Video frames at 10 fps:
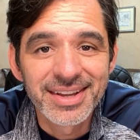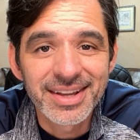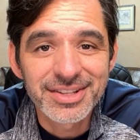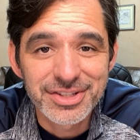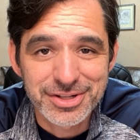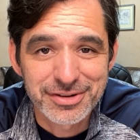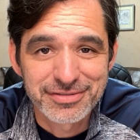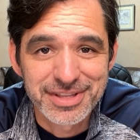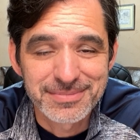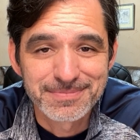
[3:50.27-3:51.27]
and
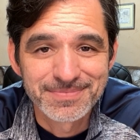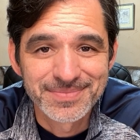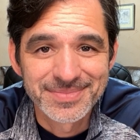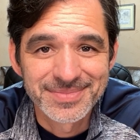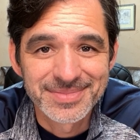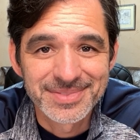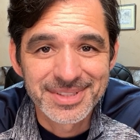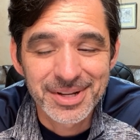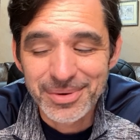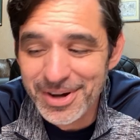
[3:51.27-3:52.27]
serve them.
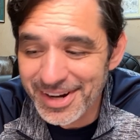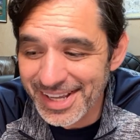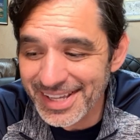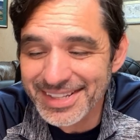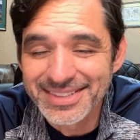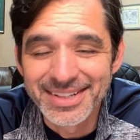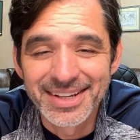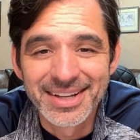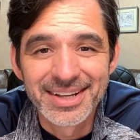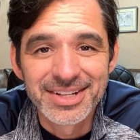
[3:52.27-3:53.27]
Here we are again,
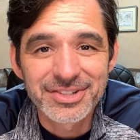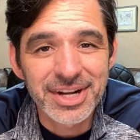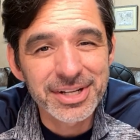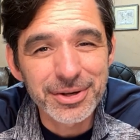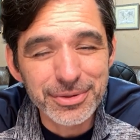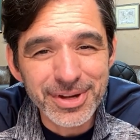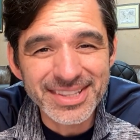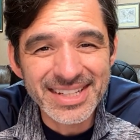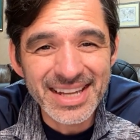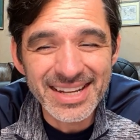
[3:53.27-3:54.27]
trying to go
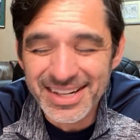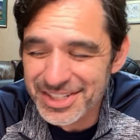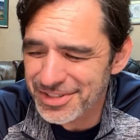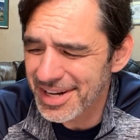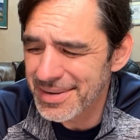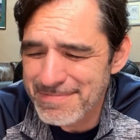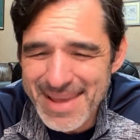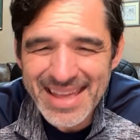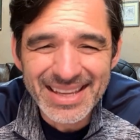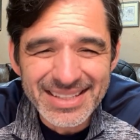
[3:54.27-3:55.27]
throughout the day, not just trying to
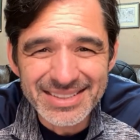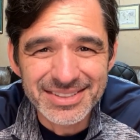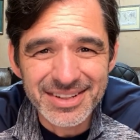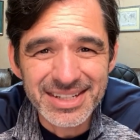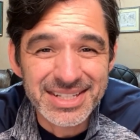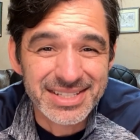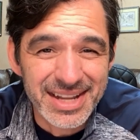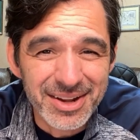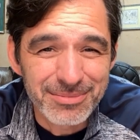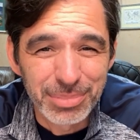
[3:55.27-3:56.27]
make it, trying to
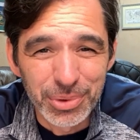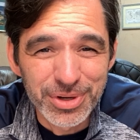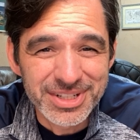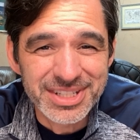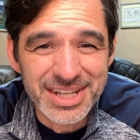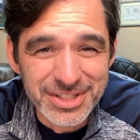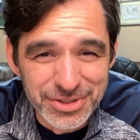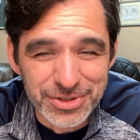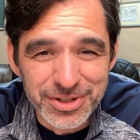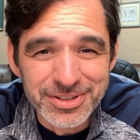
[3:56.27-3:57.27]
stay on board and stay
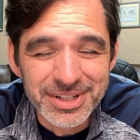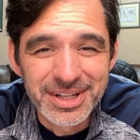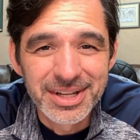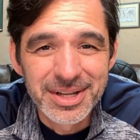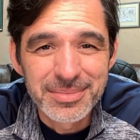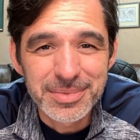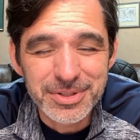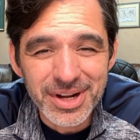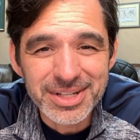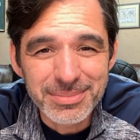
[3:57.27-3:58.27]
strong, but
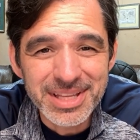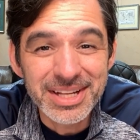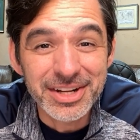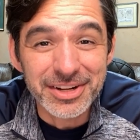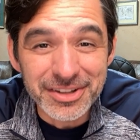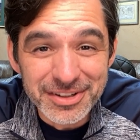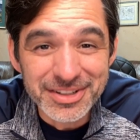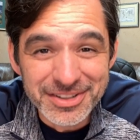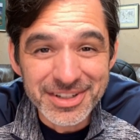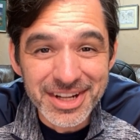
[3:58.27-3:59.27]
trying to be an
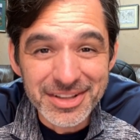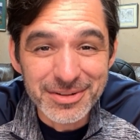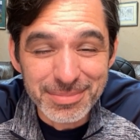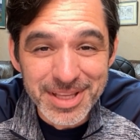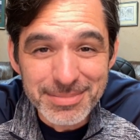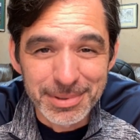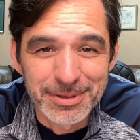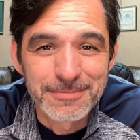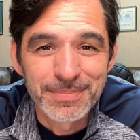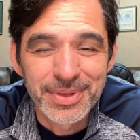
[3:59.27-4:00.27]
encourager to other
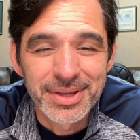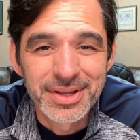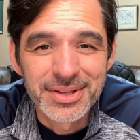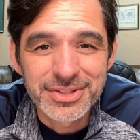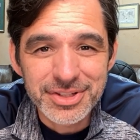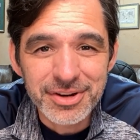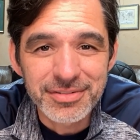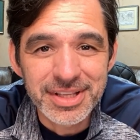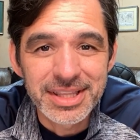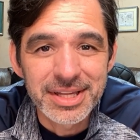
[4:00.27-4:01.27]
people,
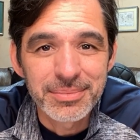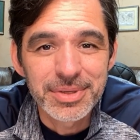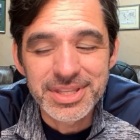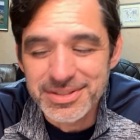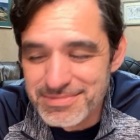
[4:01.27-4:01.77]
serving them with this